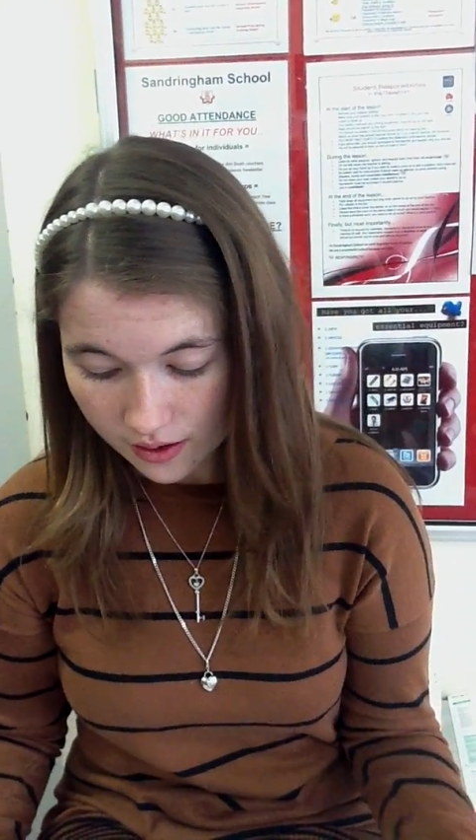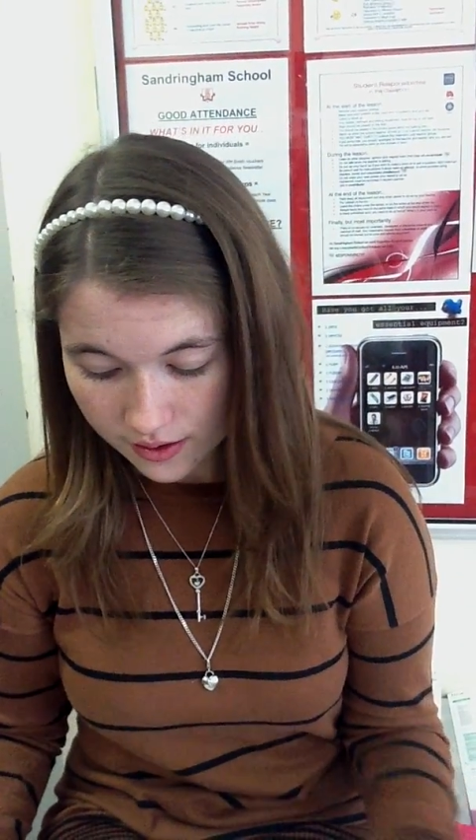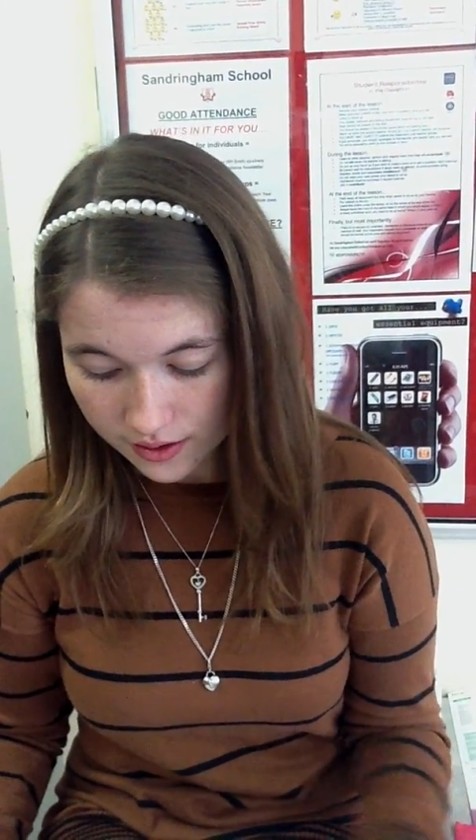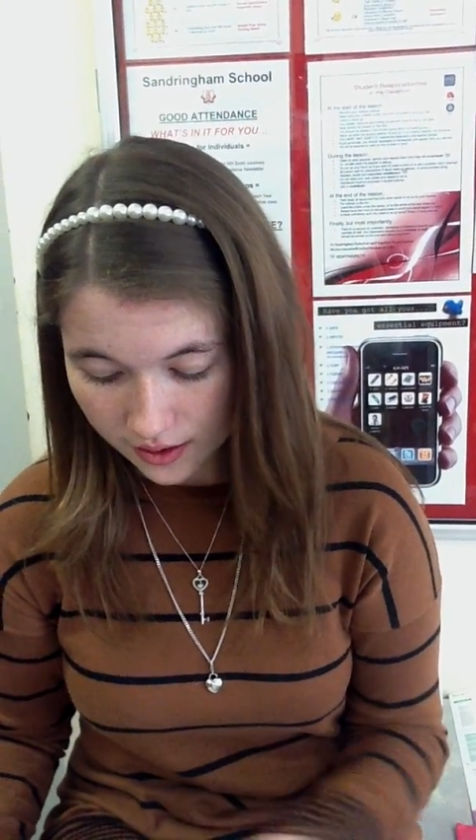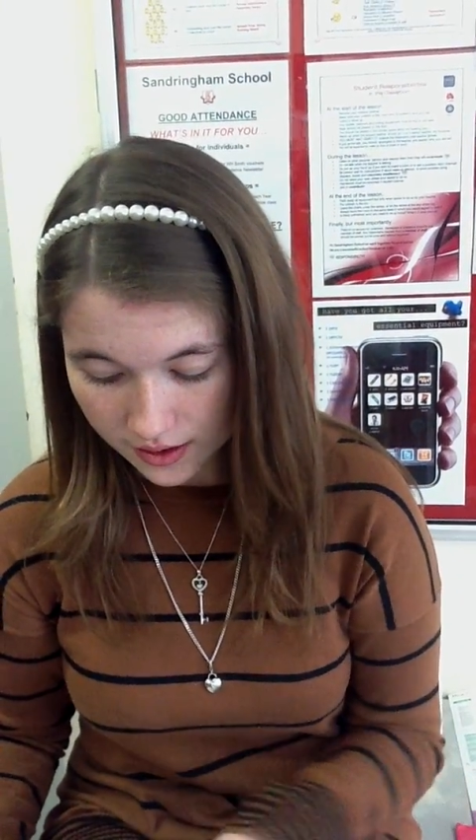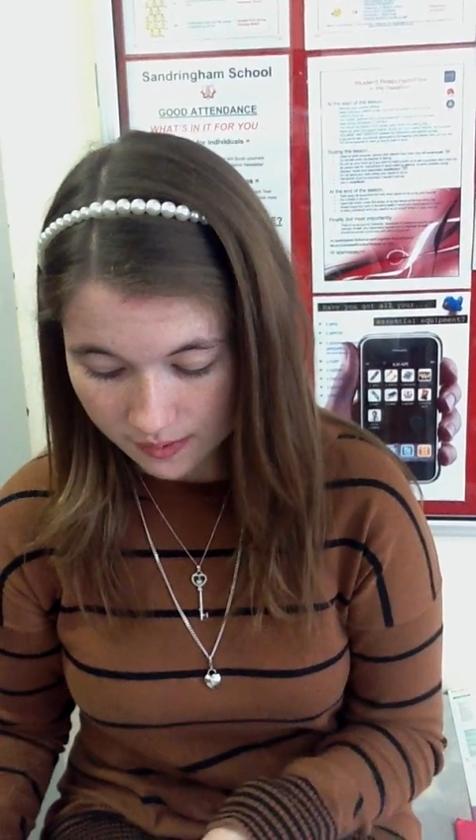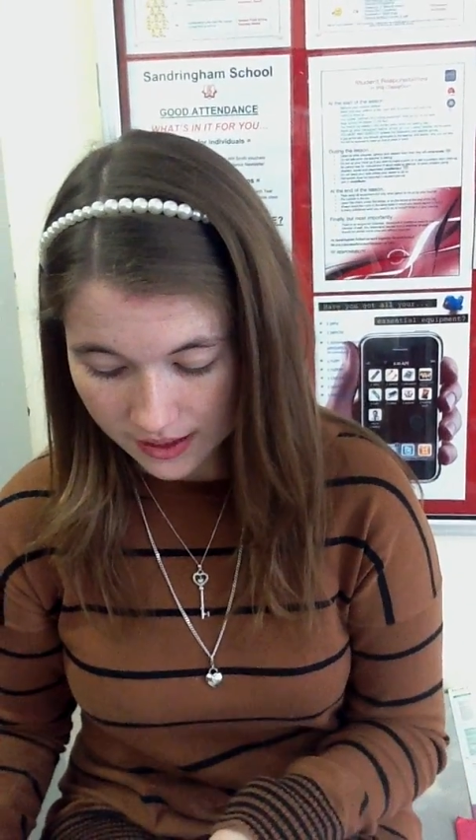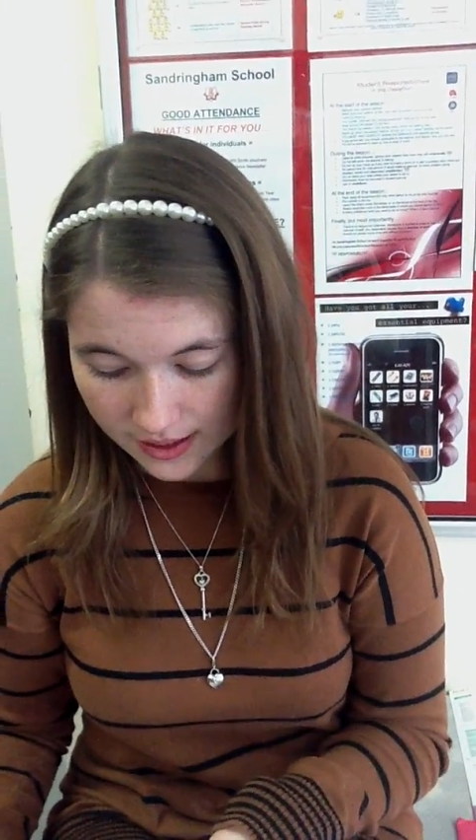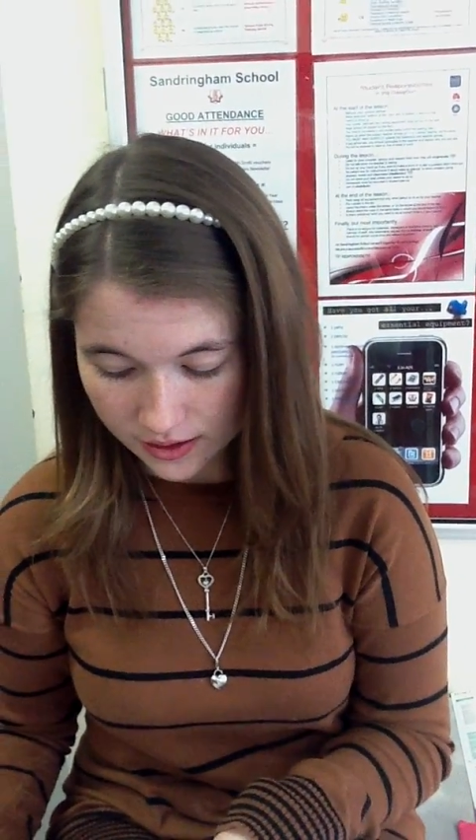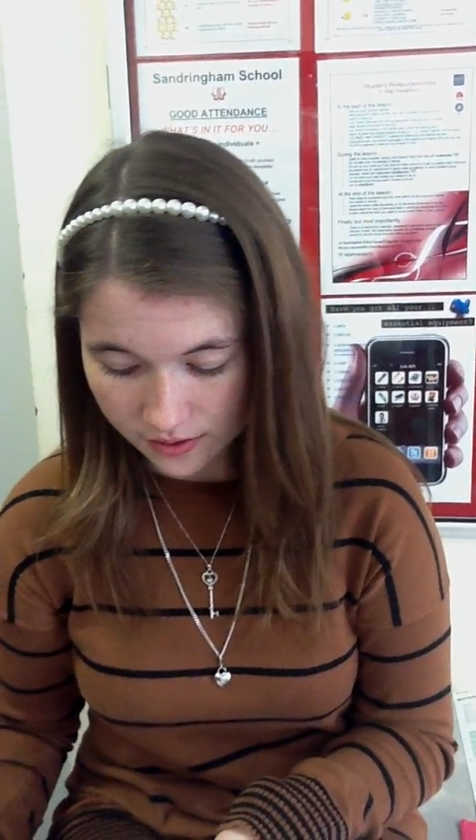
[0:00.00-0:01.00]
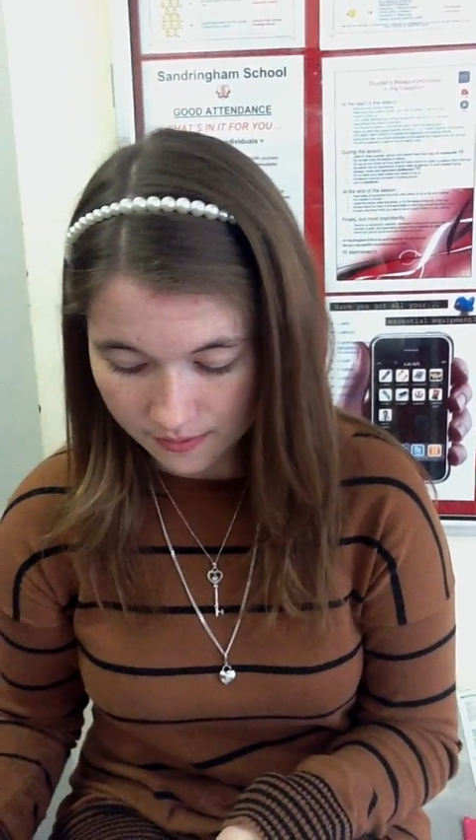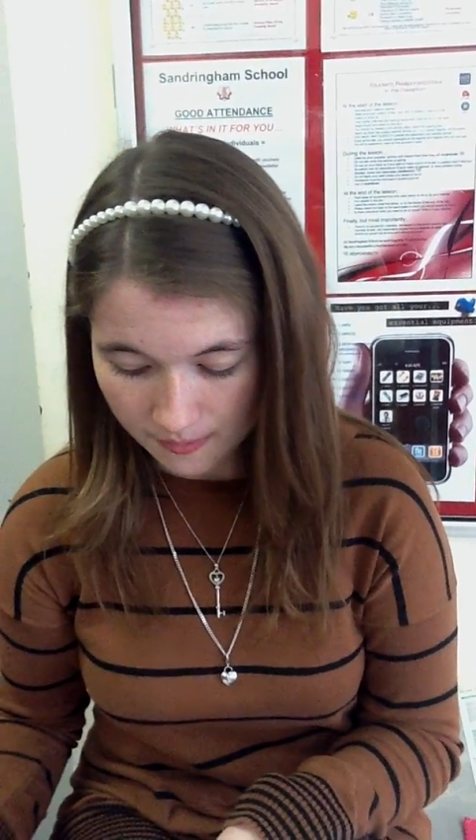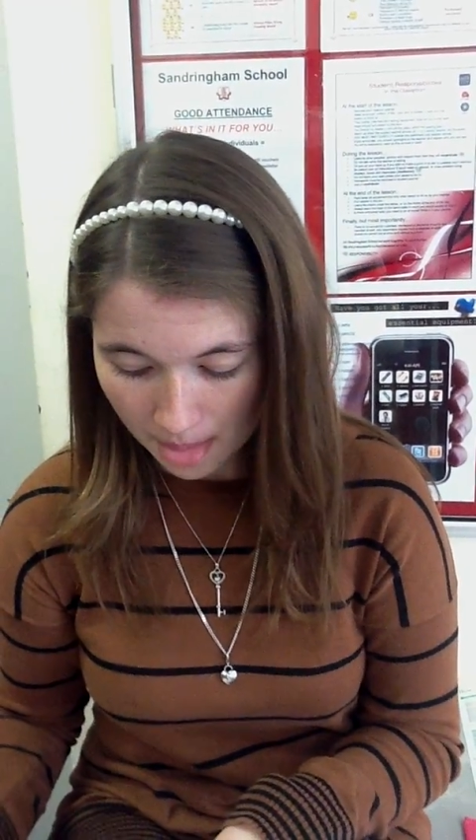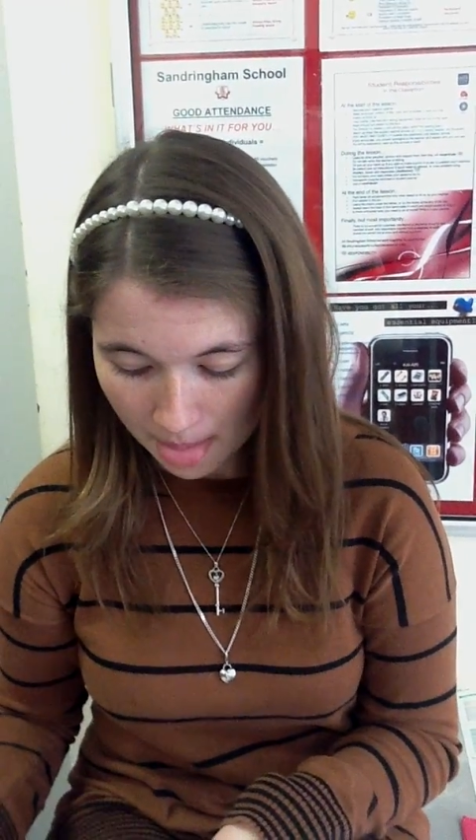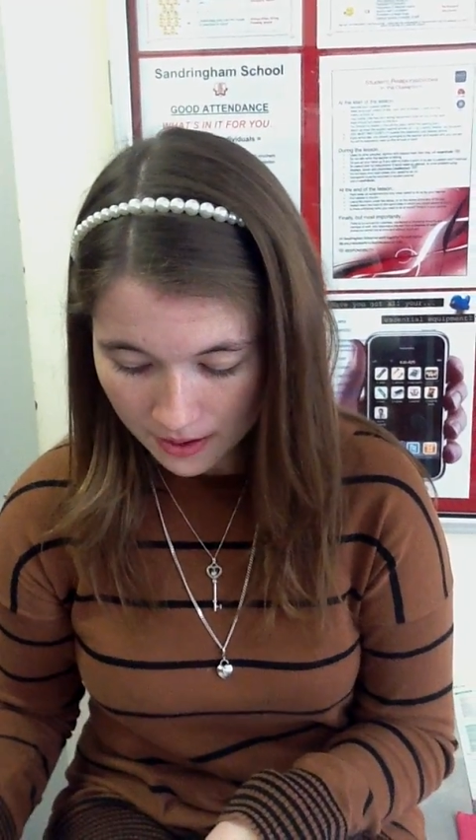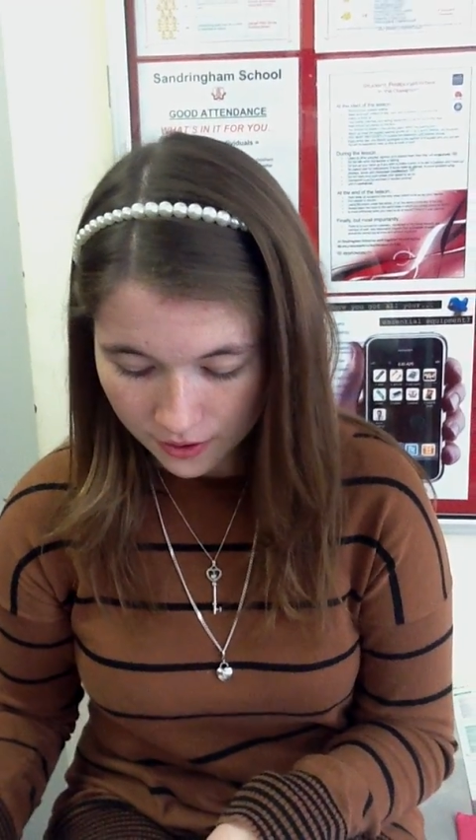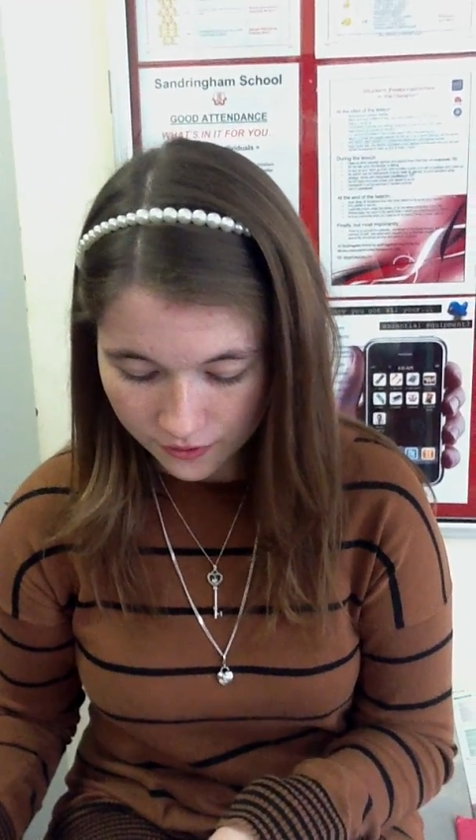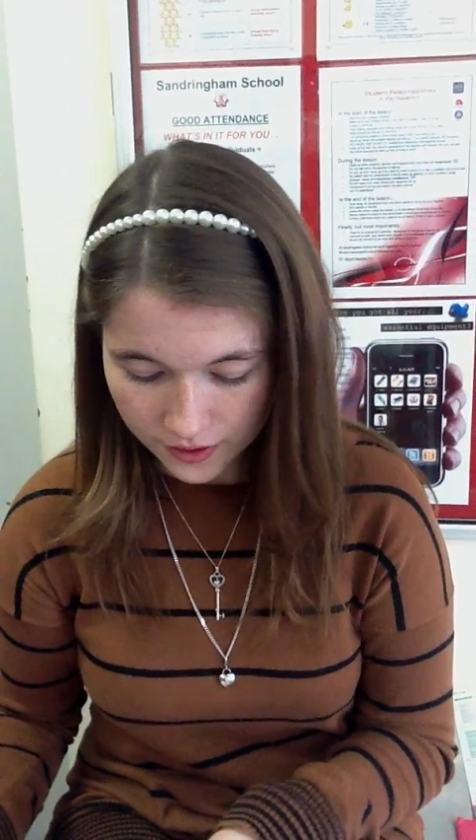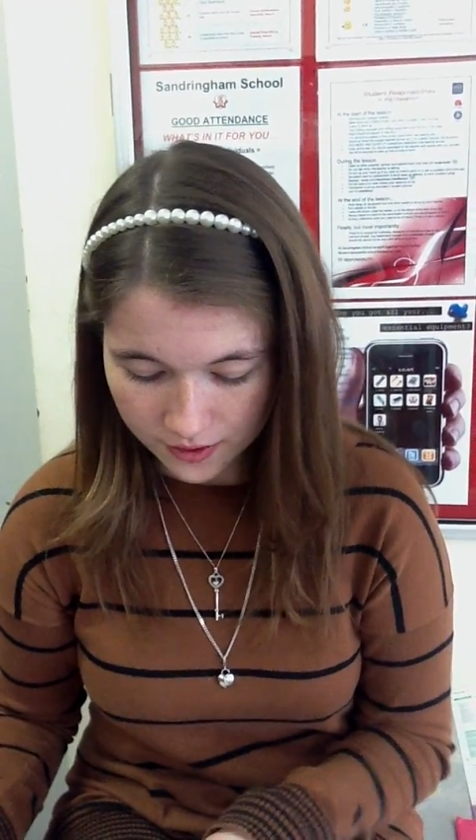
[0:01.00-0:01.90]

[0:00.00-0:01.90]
The cytoplasm of